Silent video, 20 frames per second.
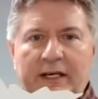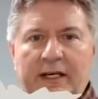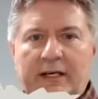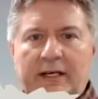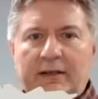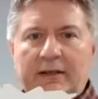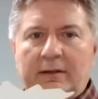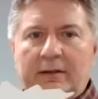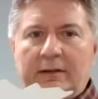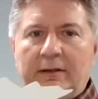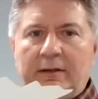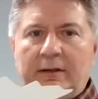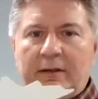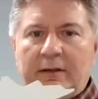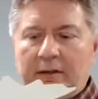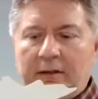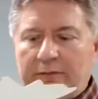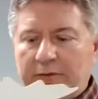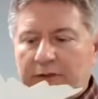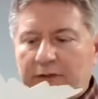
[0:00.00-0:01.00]
it,
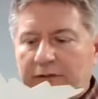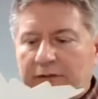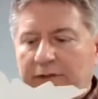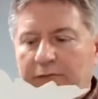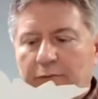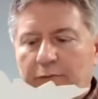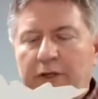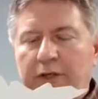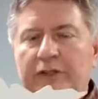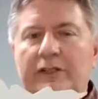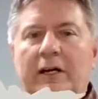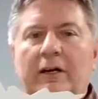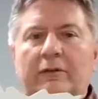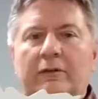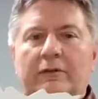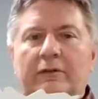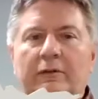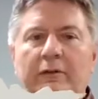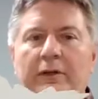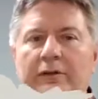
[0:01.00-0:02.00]
just reach
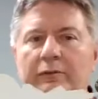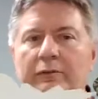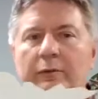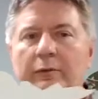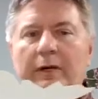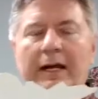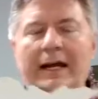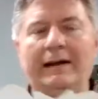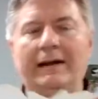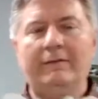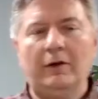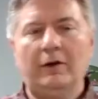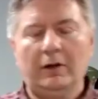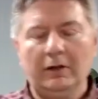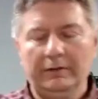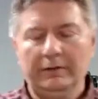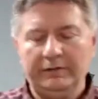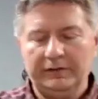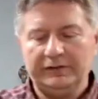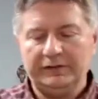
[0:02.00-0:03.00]
out to us. We have
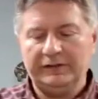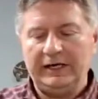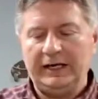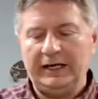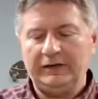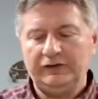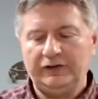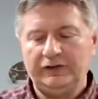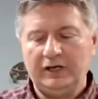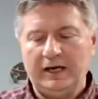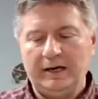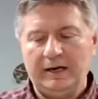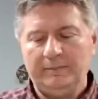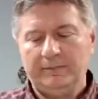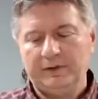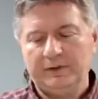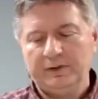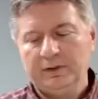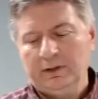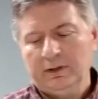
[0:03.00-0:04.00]
all of the state
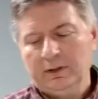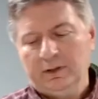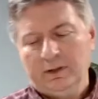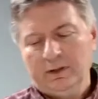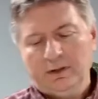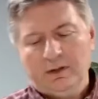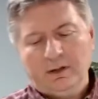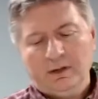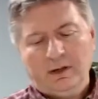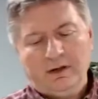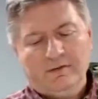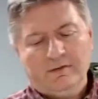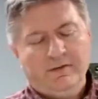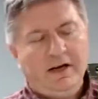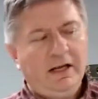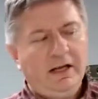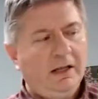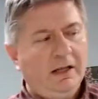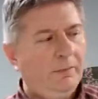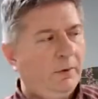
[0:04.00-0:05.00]
shapes
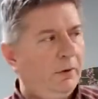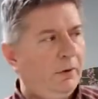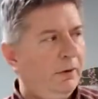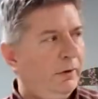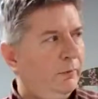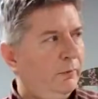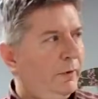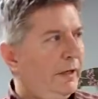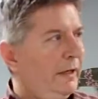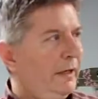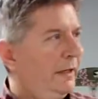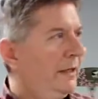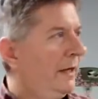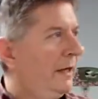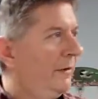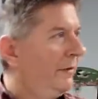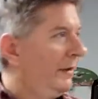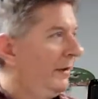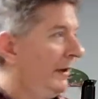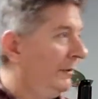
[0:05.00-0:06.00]
available and we can
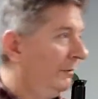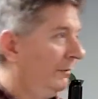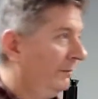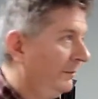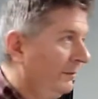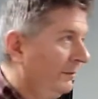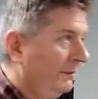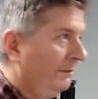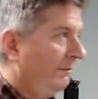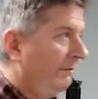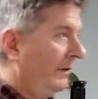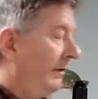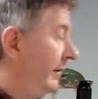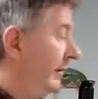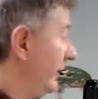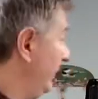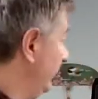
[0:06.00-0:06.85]
cut them very